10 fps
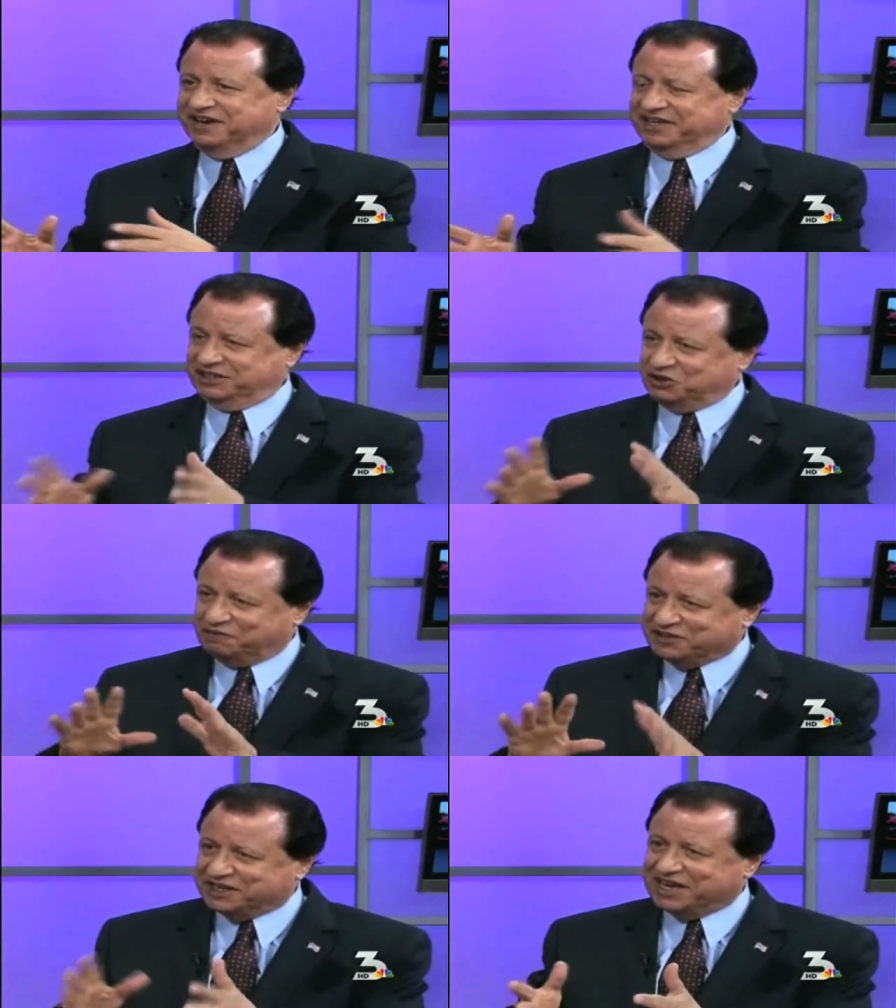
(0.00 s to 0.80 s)
It's
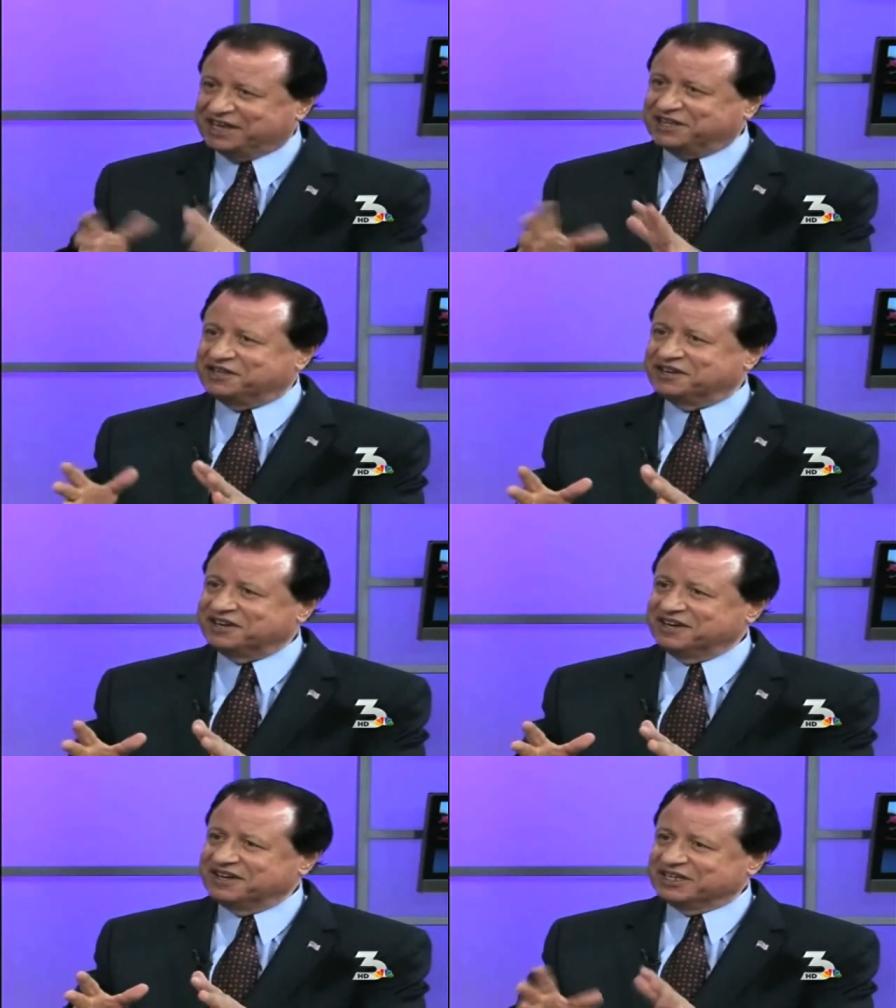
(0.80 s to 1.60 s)
sophisticated
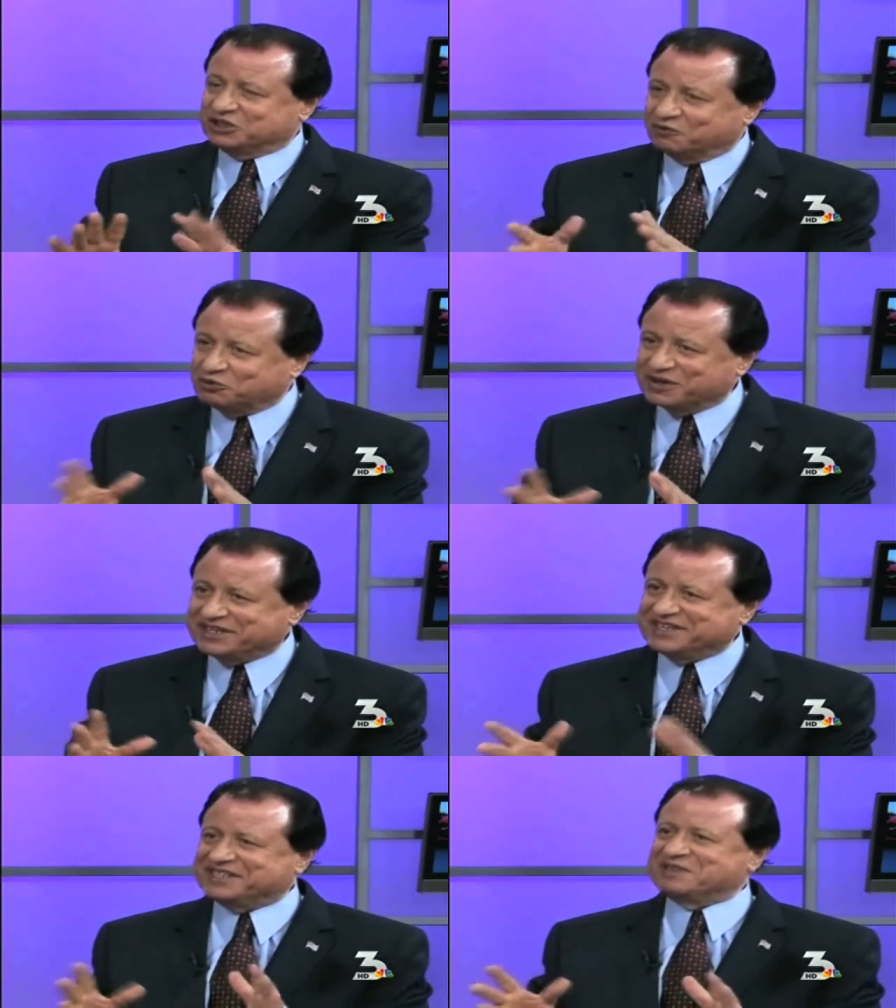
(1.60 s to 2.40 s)
software
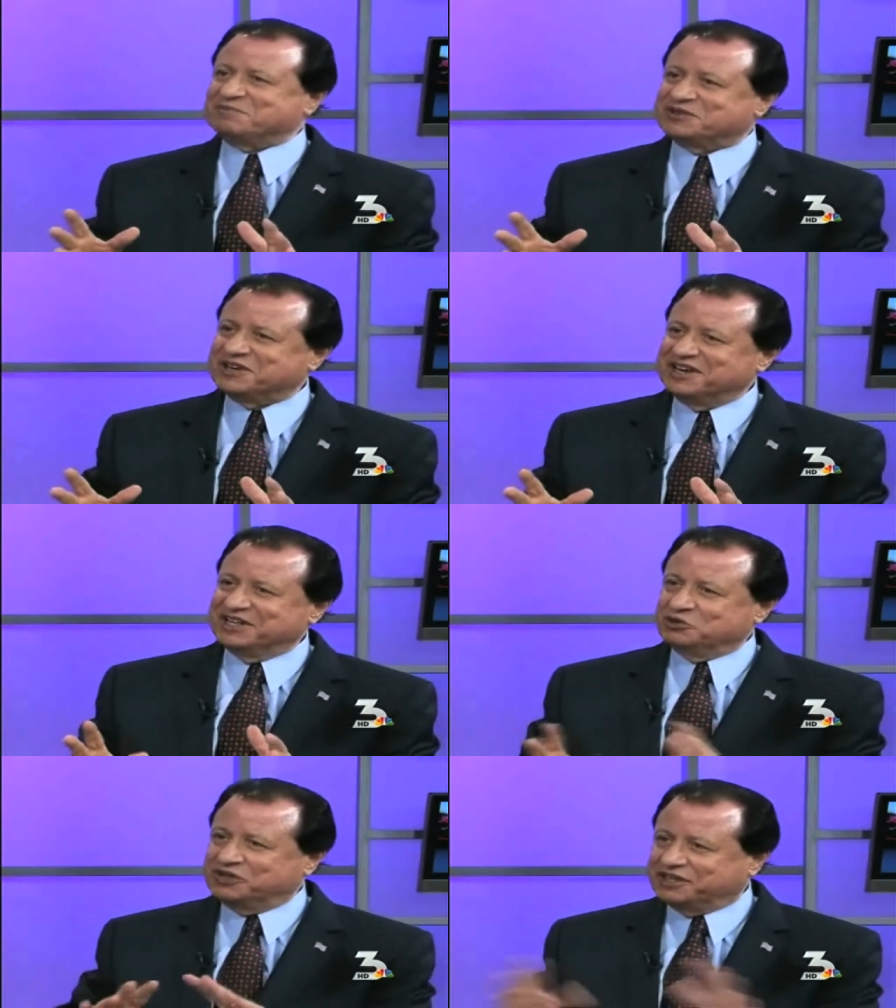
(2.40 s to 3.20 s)
systems
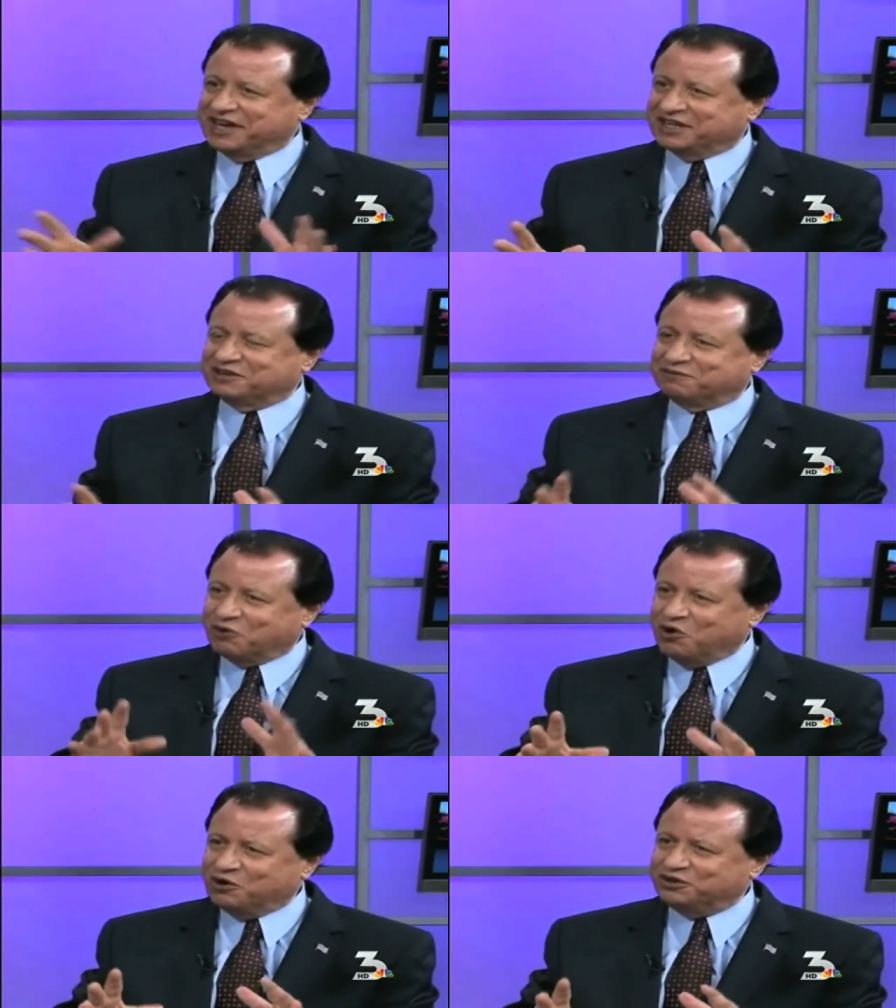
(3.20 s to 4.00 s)
to detect
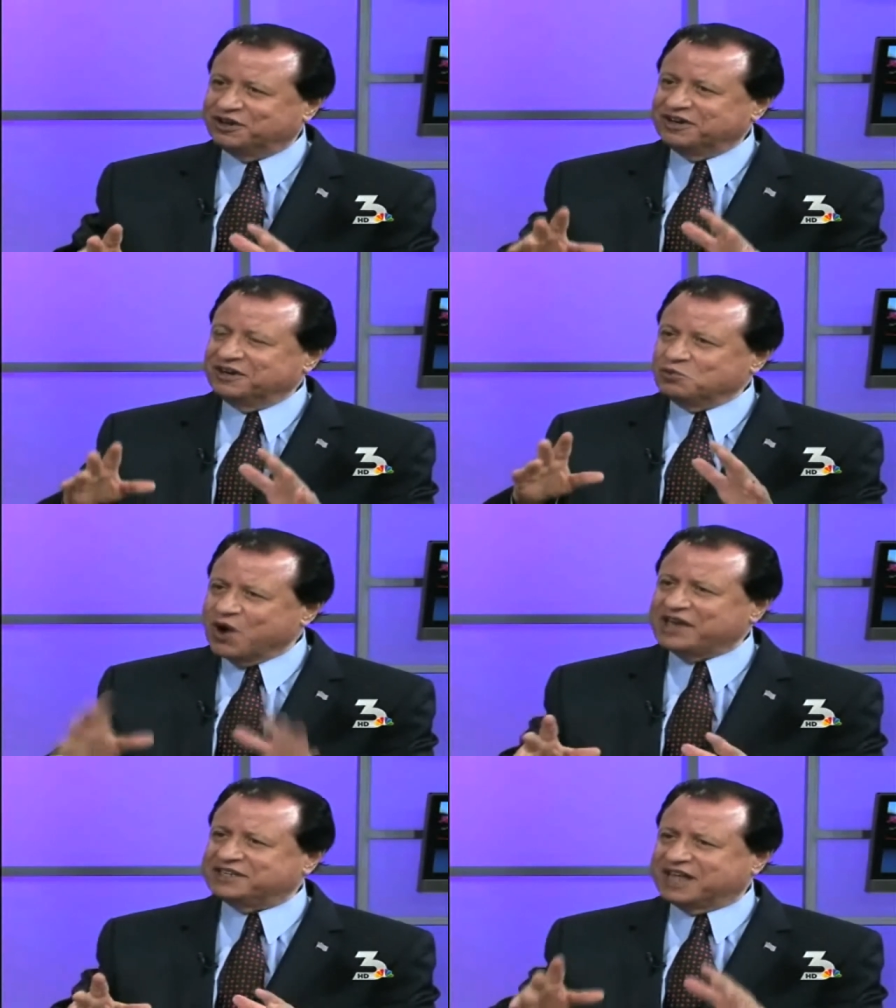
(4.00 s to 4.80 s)
fraud,
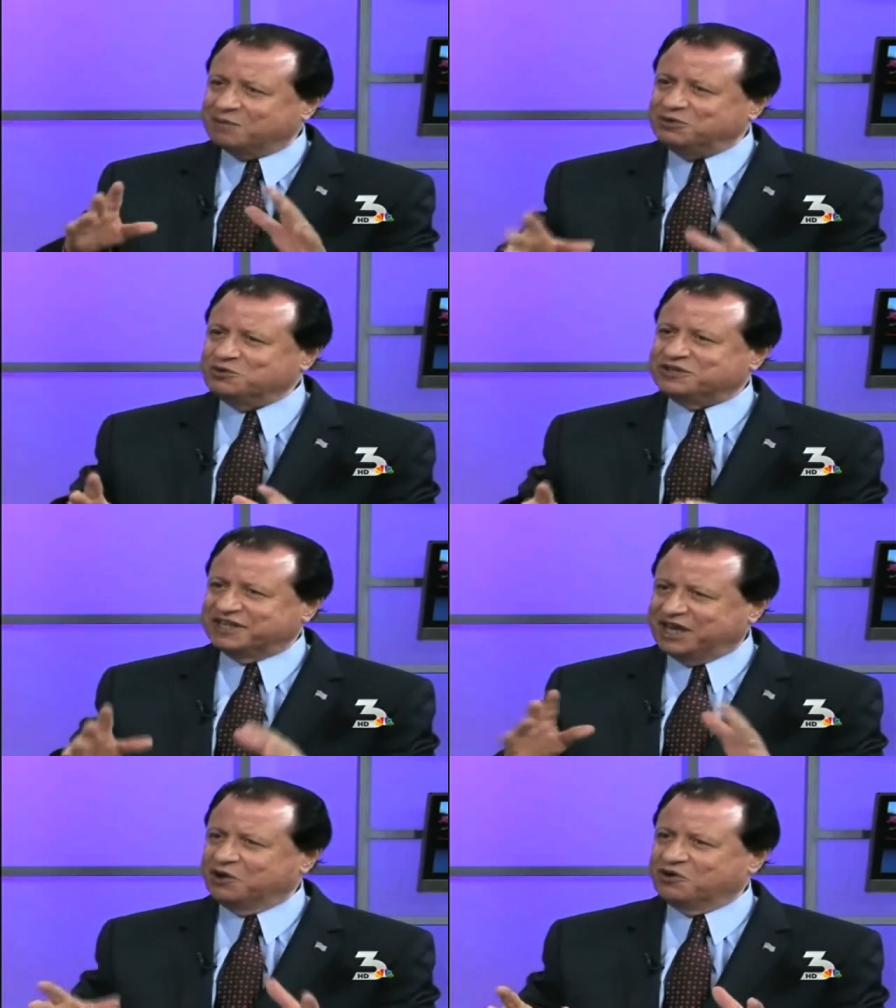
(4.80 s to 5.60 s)
waste, abuse,
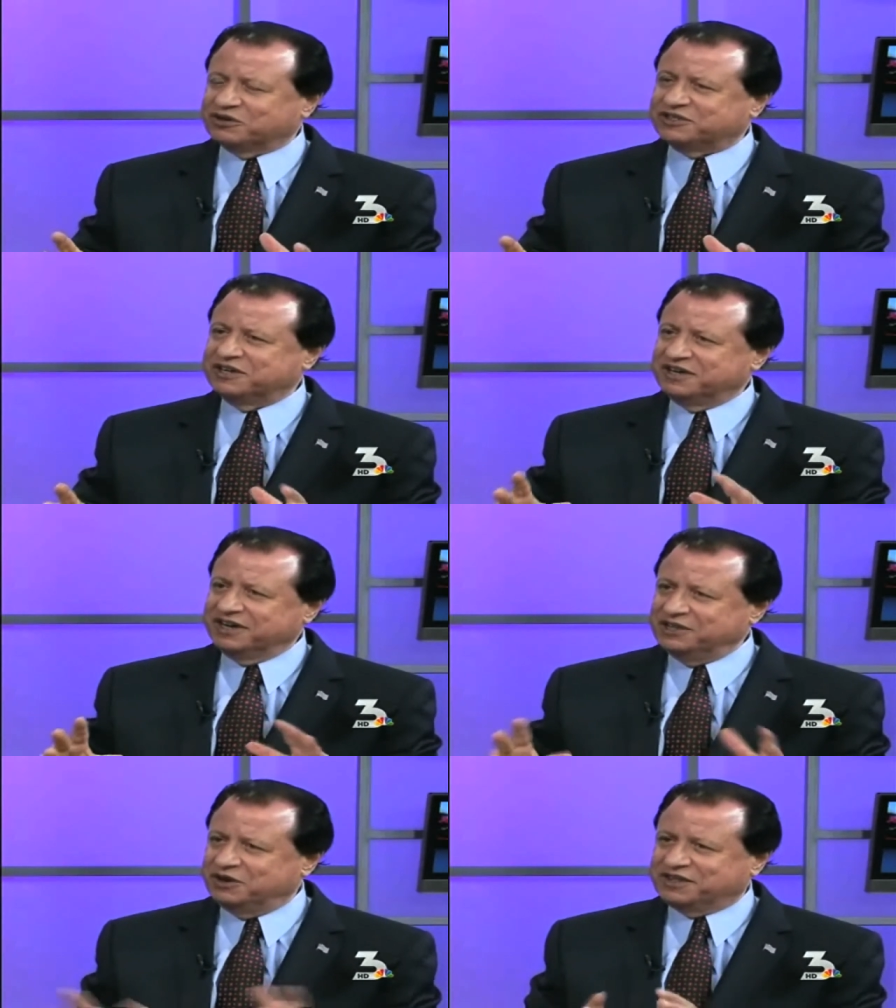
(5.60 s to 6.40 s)
and errors
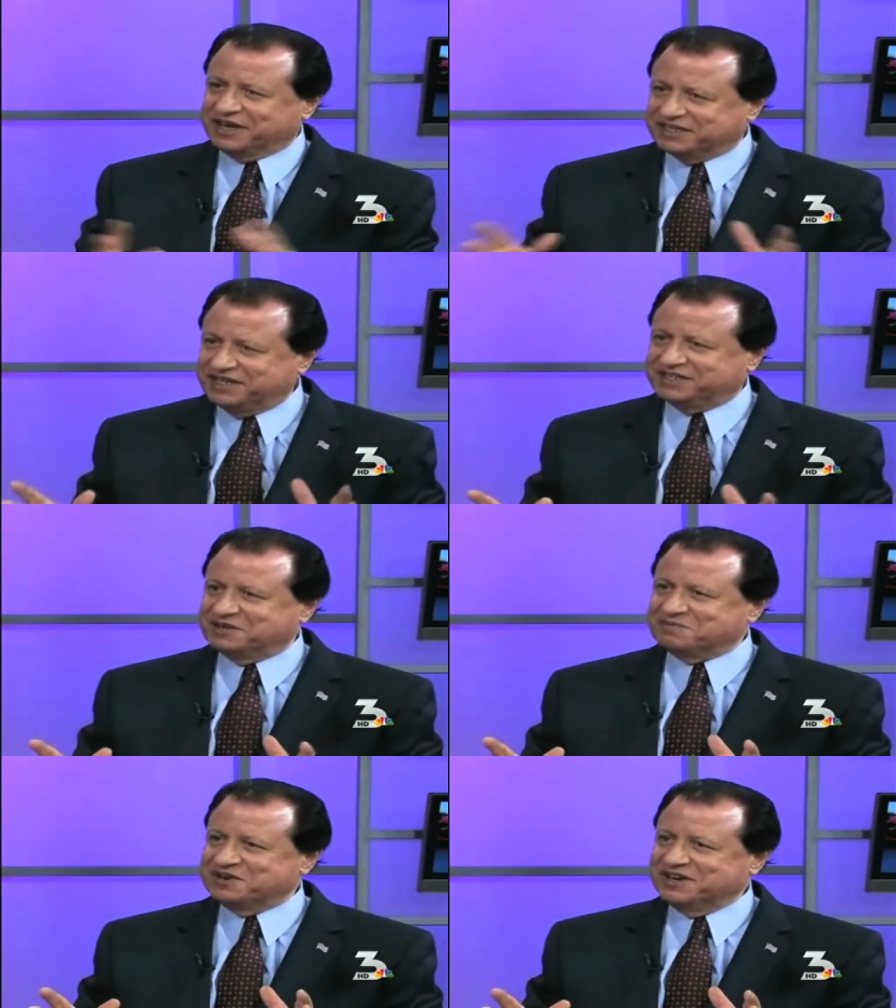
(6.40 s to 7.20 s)
in the healthcare
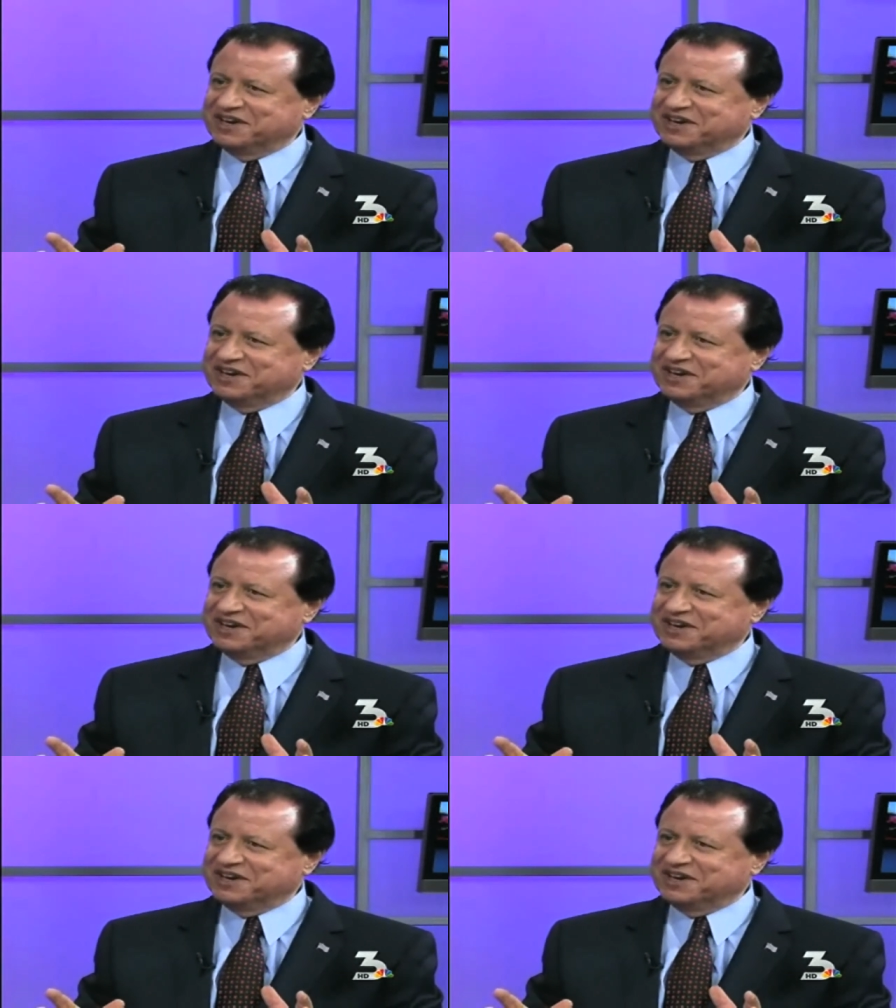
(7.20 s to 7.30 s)
system.